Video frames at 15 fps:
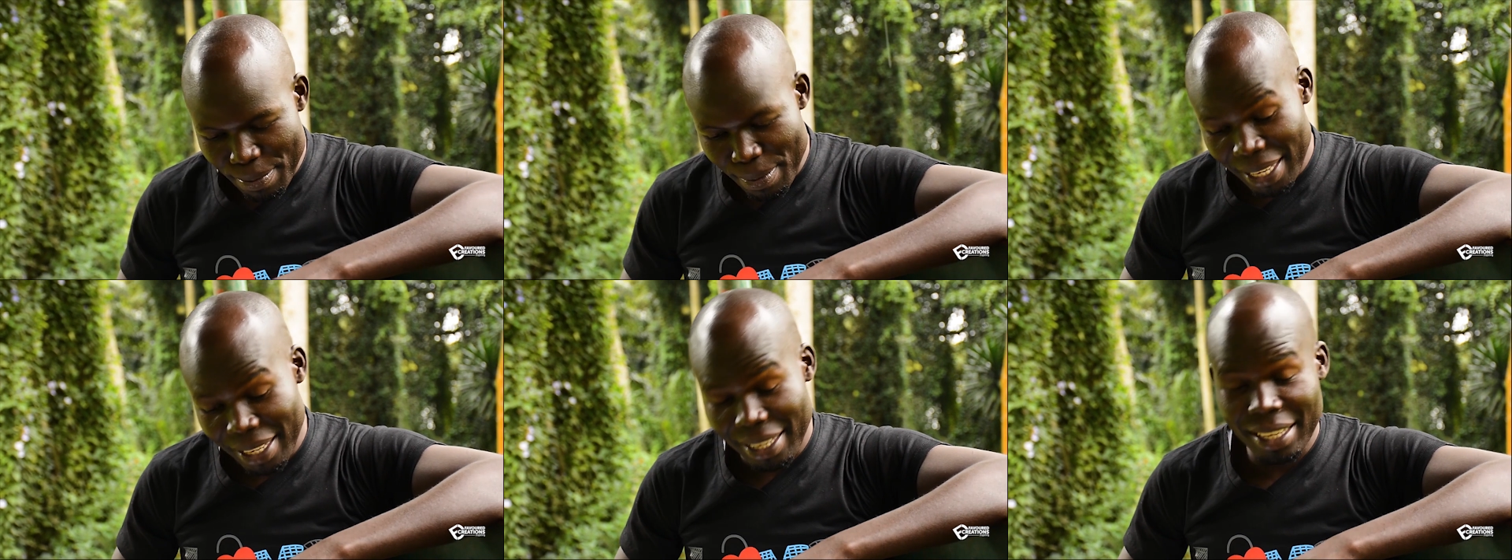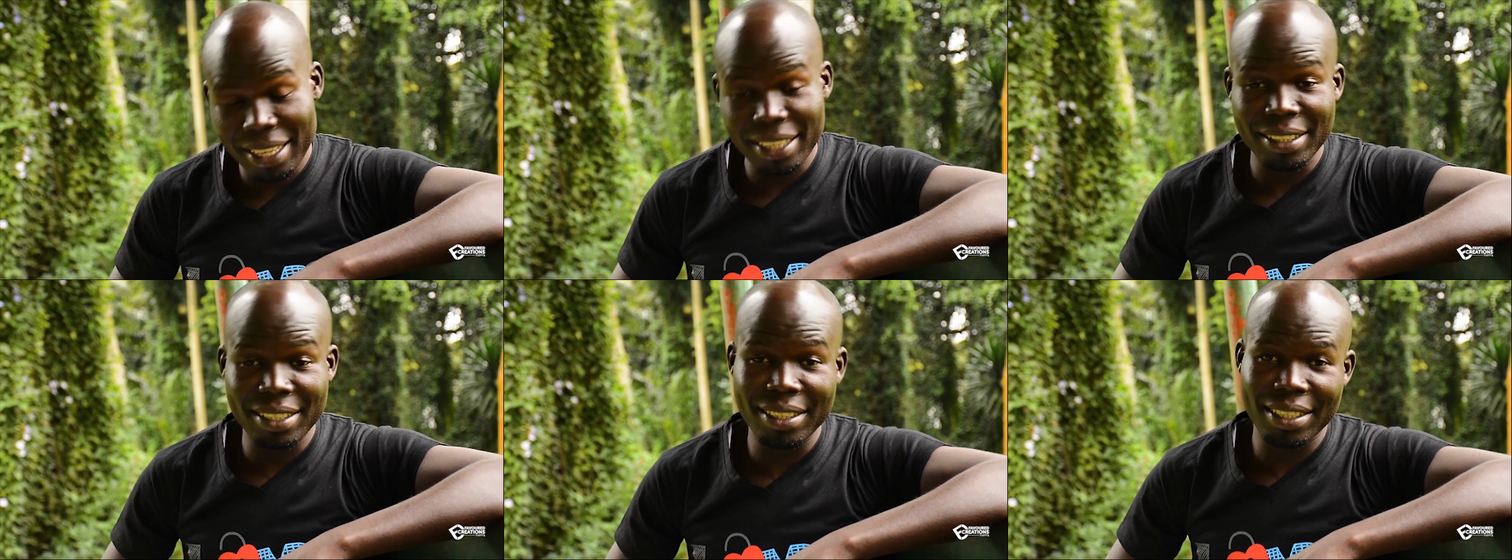
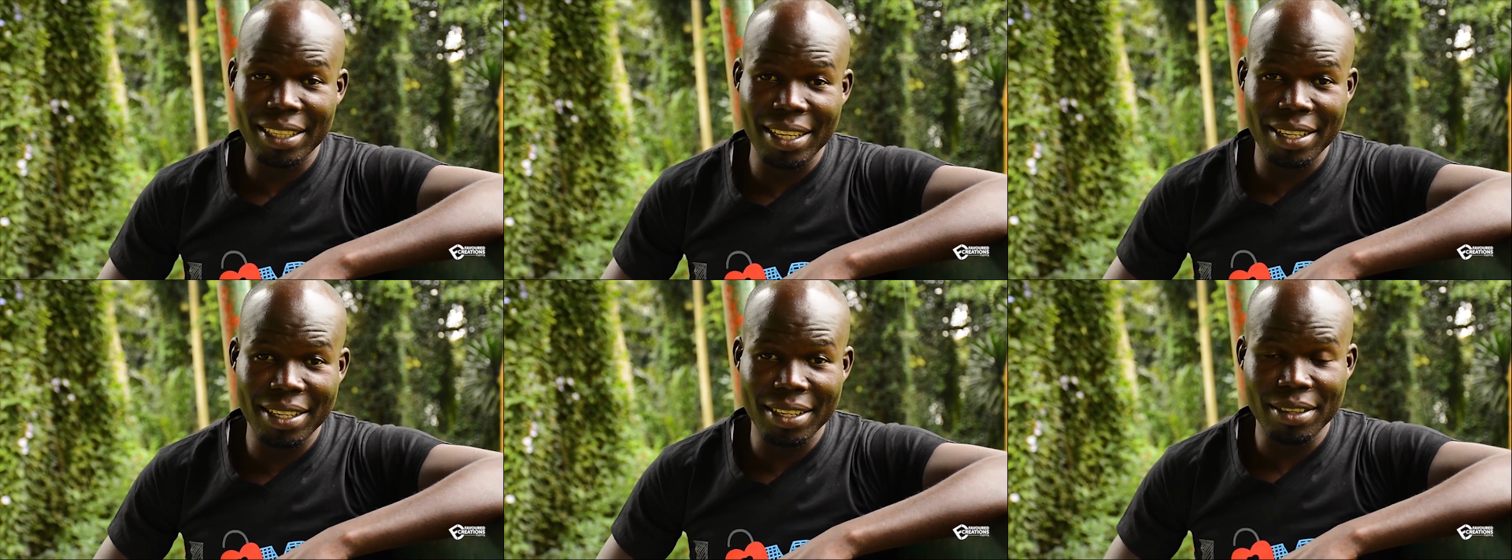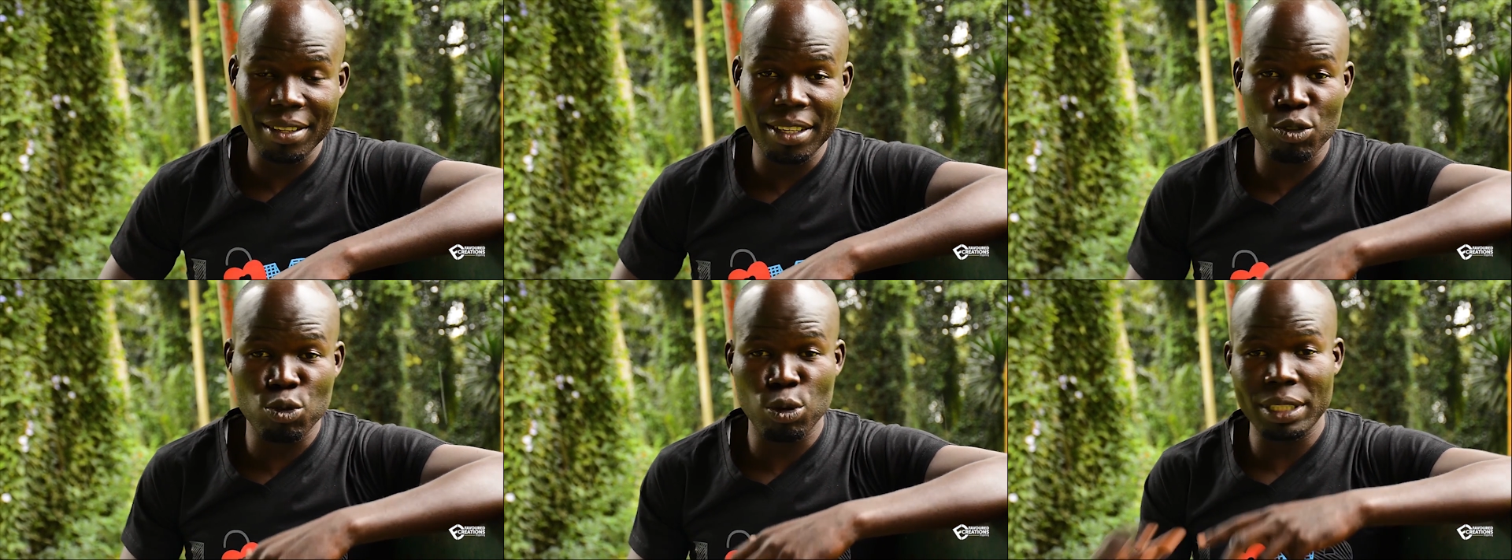making this lady,
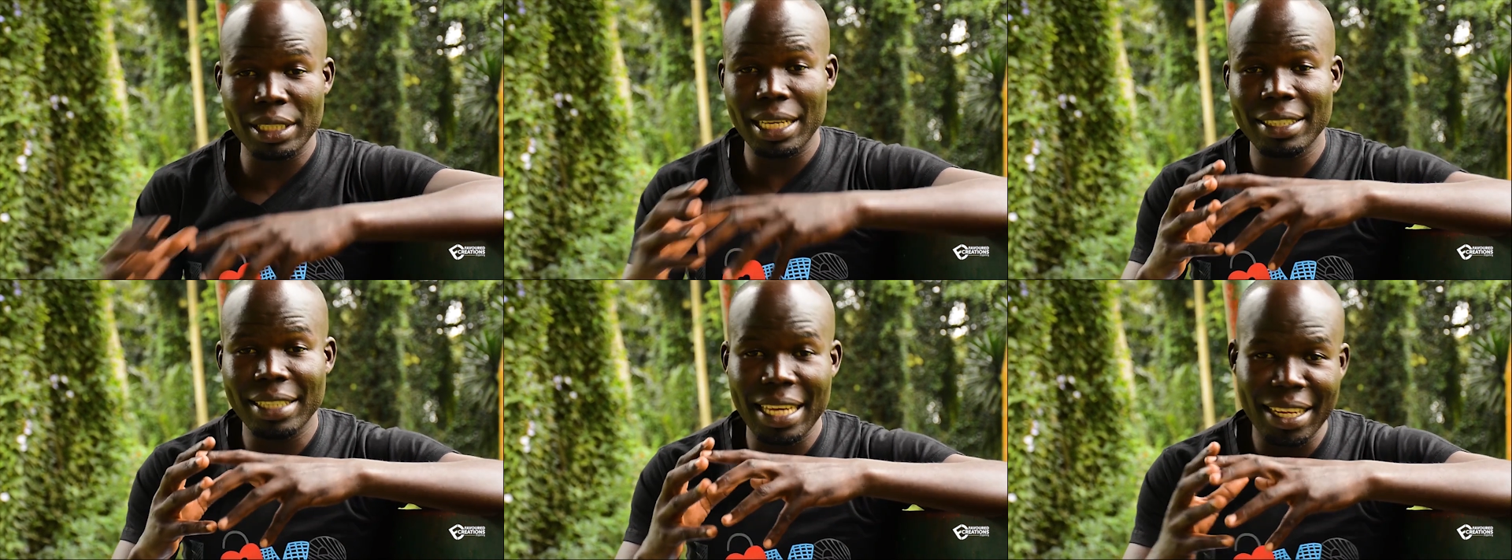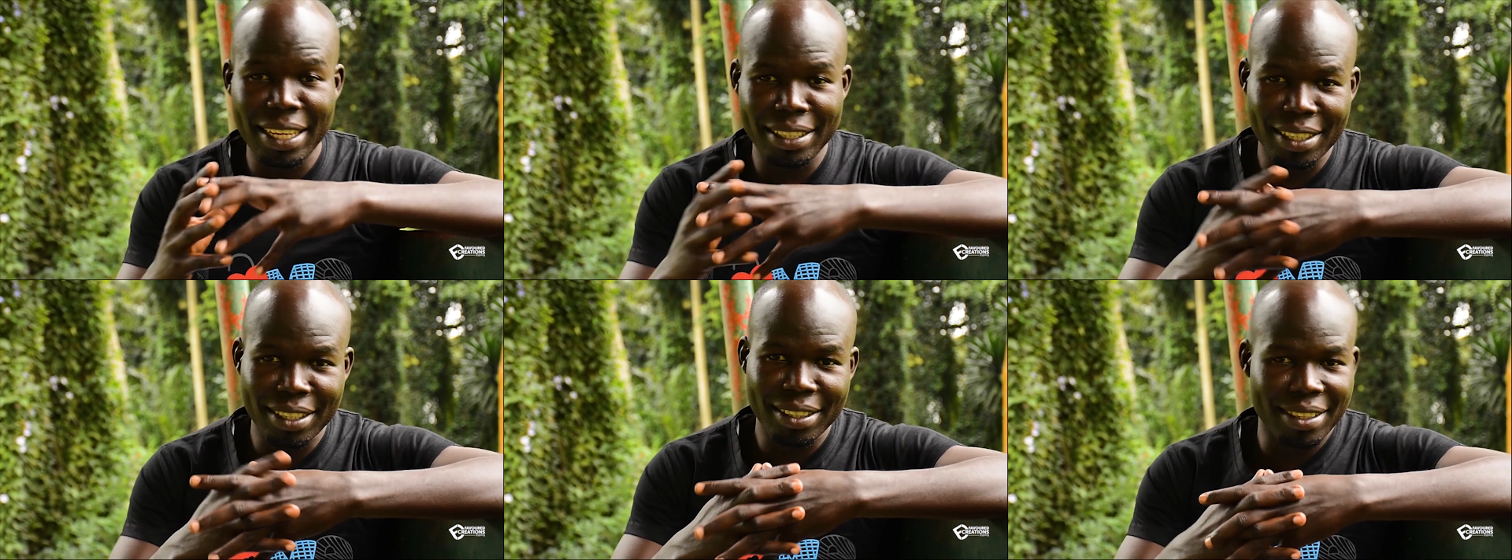it was a
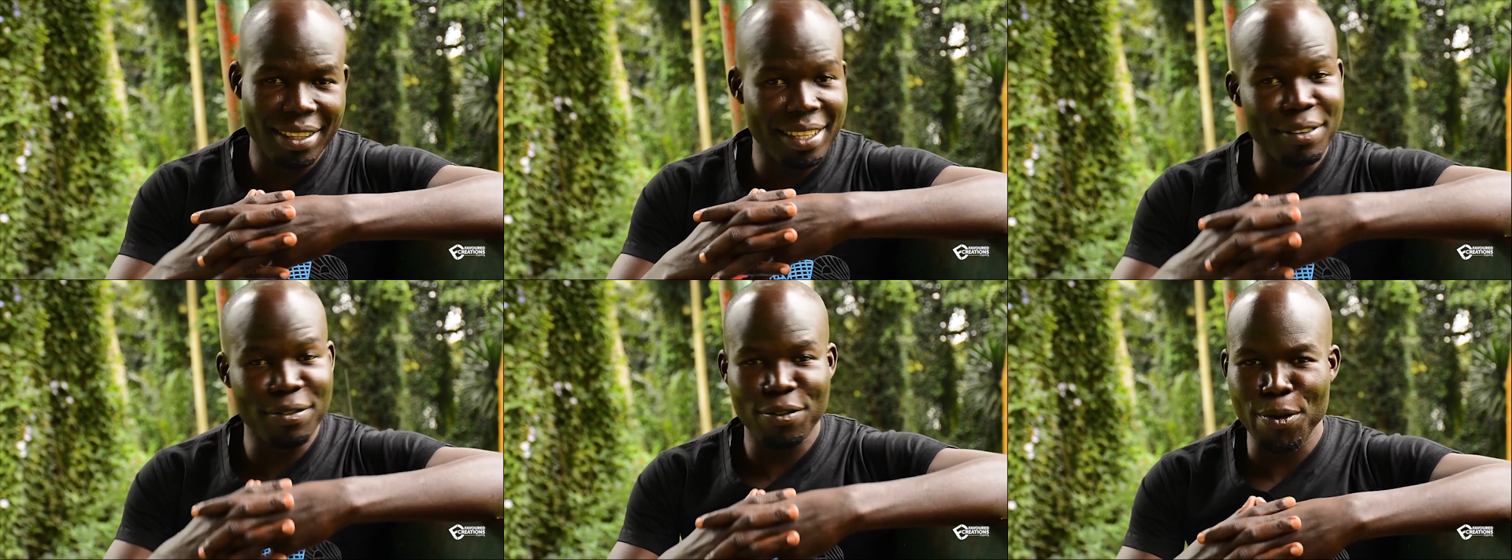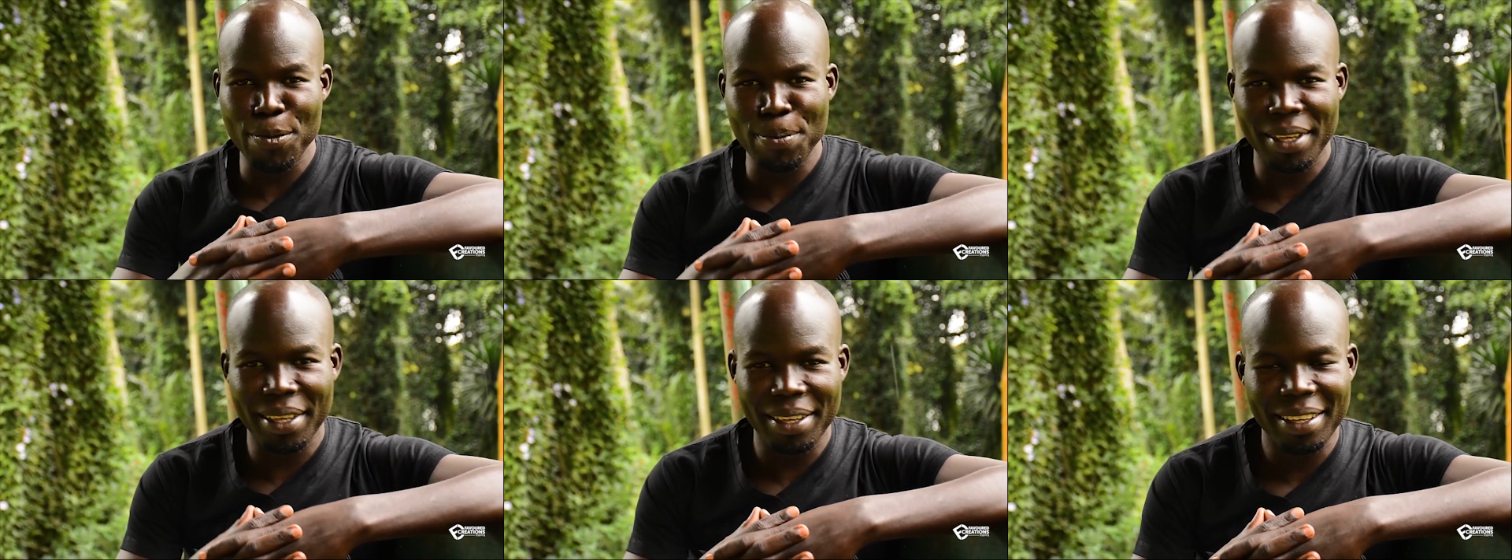challenging thing for
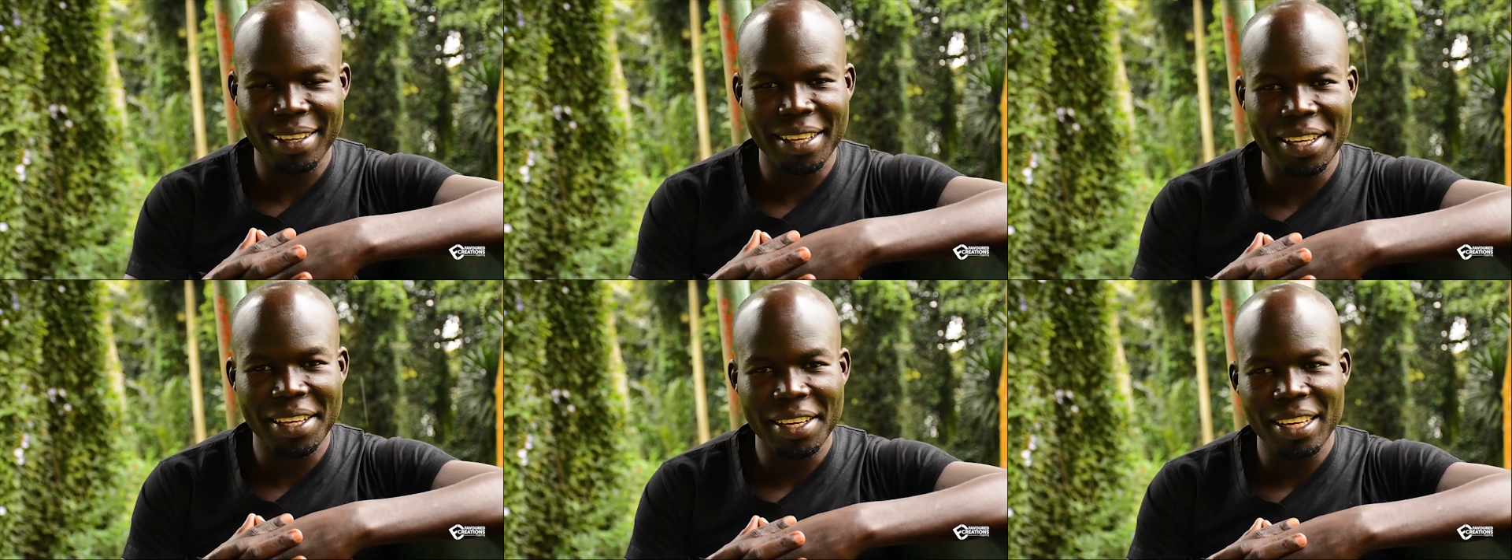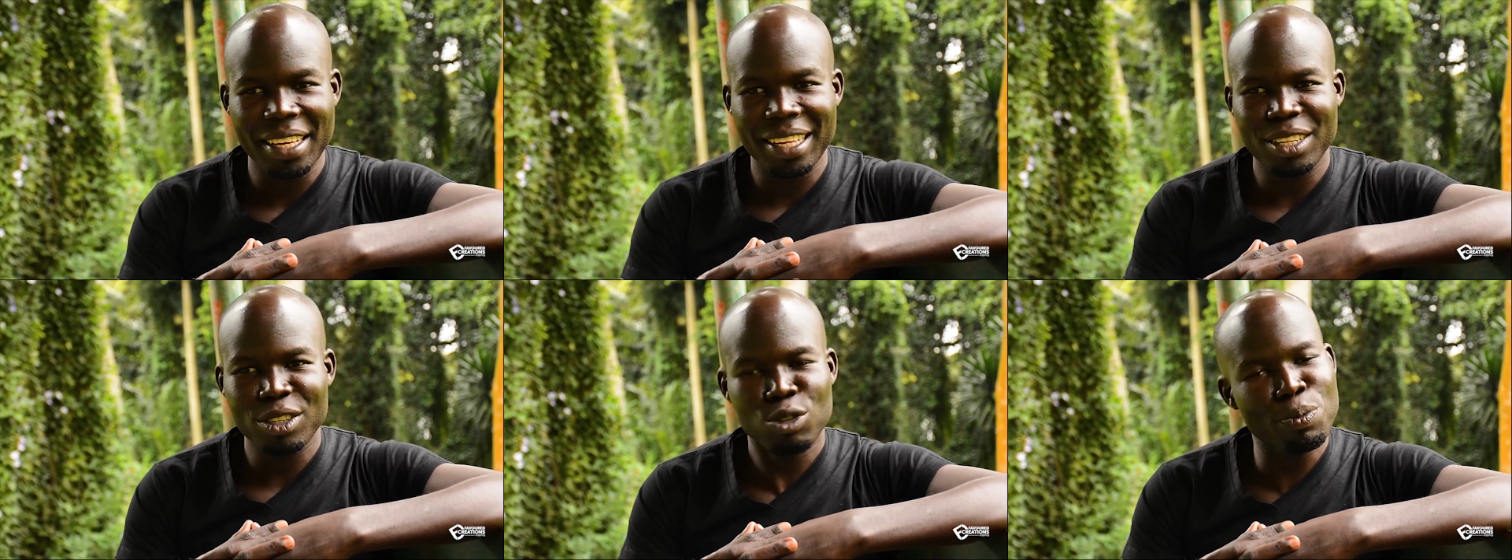me
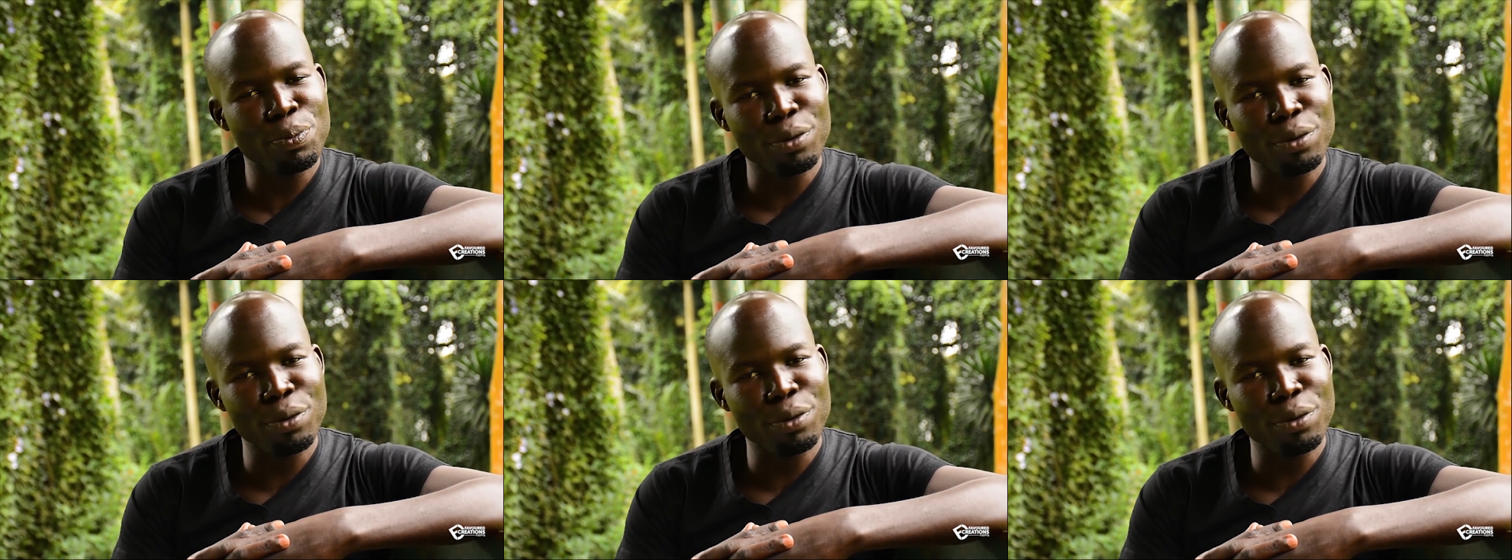to